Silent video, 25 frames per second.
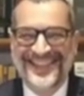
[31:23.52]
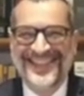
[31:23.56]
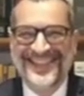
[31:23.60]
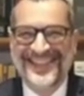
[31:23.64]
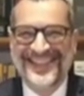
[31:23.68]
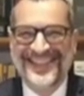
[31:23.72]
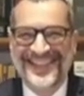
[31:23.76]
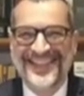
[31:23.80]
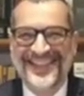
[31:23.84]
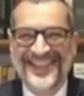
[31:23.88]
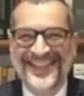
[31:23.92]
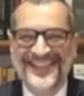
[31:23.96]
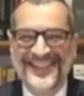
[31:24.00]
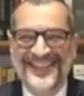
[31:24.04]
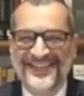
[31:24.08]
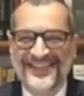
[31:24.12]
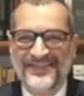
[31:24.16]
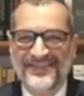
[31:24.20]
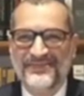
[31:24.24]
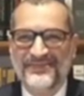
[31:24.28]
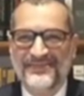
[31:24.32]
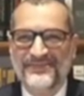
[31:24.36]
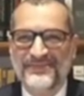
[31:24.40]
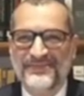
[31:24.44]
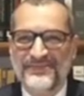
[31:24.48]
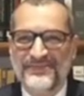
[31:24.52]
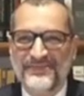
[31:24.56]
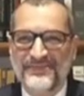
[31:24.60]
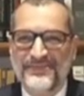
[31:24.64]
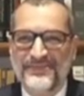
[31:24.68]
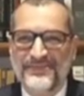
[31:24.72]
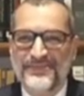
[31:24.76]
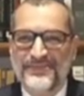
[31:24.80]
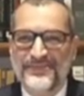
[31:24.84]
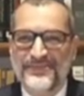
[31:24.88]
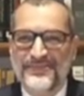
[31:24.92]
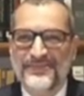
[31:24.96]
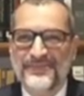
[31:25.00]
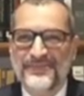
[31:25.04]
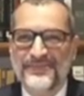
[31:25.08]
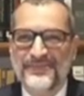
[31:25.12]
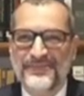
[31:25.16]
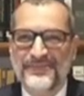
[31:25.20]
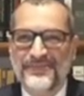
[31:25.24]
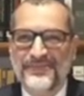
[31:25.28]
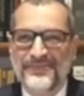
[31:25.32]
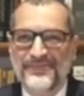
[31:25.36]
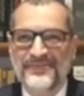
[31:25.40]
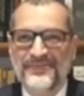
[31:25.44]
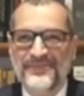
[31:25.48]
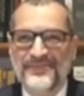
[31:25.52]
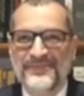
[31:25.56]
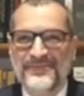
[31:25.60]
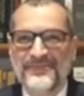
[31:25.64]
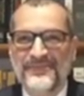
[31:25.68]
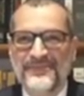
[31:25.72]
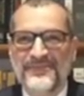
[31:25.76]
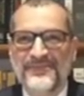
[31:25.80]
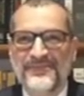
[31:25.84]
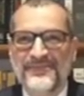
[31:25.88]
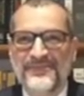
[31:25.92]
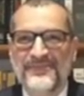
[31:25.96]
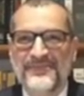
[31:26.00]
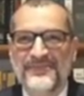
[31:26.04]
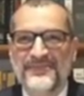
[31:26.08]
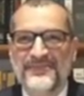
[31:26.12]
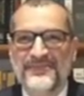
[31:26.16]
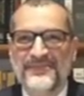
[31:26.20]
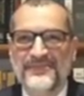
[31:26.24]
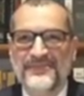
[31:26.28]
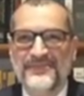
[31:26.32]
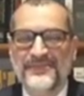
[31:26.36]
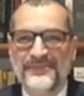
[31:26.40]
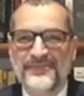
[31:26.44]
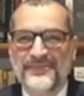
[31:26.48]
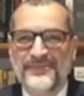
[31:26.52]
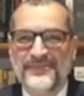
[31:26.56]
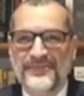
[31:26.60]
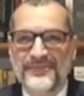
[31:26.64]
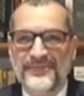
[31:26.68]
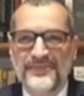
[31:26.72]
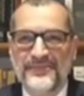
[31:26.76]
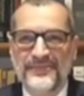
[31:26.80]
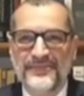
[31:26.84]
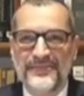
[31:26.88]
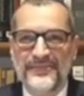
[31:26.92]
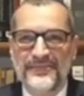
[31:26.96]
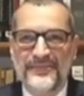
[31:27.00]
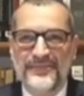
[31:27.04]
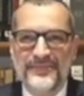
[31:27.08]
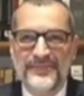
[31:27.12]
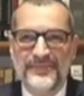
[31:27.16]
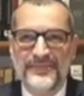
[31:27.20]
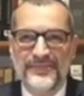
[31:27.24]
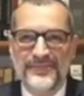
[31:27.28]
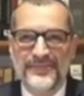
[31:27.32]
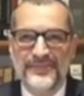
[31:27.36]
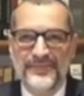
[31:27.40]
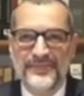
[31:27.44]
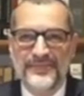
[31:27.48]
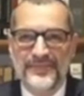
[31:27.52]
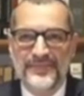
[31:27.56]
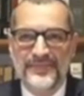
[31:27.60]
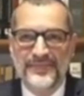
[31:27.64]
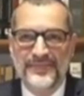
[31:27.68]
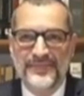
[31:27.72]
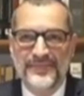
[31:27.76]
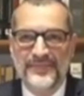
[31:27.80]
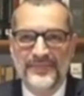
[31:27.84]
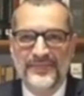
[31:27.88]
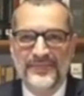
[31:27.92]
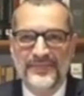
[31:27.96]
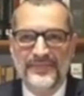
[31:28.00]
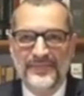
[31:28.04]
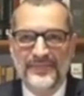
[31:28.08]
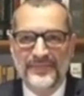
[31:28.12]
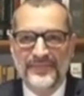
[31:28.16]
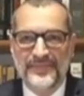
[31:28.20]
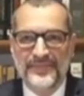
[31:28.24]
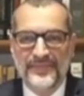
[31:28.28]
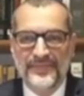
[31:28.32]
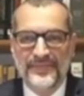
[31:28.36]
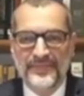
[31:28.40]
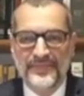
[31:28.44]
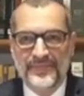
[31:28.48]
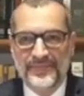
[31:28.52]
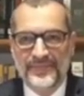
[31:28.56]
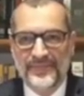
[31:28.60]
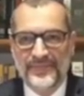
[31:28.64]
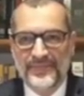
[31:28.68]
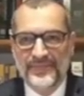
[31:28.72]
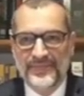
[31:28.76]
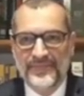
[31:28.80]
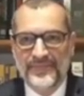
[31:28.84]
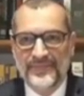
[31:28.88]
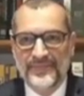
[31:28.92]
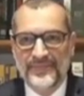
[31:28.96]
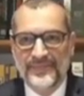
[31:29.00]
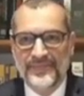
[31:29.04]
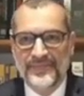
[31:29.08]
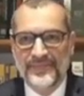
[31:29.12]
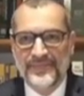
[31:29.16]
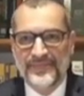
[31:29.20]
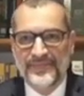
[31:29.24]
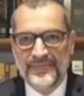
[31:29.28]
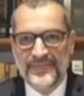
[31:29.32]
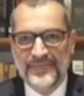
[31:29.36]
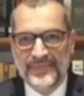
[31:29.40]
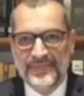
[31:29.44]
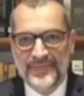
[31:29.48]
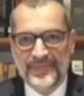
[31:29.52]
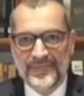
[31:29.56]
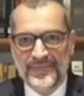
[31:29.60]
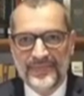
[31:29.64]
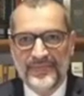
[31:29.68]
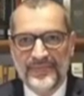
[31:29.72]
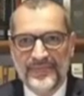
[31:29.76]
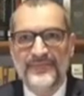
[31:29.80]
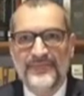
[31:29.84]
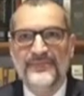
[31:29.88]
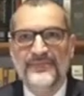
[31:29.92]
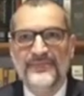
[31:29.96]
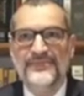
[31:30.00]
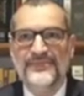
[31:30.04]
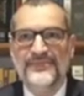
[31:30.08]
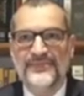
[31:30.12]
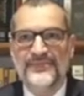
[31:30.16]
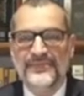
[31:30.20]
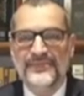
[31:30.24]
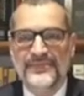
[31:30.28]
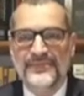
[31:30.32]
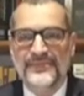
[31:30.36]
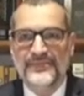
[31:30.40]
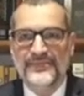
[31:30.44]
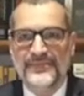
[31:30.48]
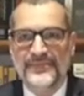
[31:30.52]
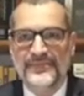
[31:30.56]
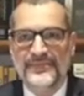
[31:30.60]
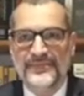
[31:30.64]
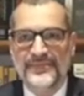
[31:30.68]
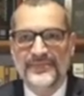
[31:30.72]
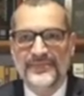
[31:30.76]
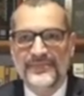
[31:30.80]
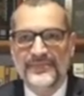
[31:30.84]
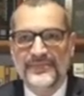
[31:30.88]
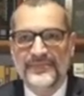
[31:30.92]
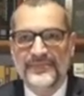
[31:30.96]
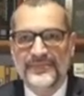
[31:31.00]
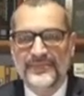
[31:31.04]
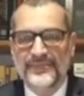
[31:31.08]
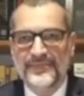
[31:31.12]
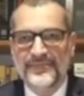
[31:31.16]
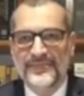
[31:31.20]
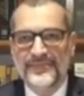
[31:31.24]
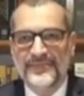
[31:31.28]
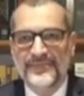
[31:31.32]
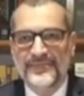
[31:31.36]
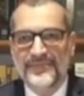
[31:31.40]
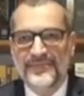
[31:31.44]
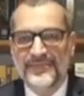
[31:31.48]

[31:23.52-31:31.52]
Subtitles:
(silent)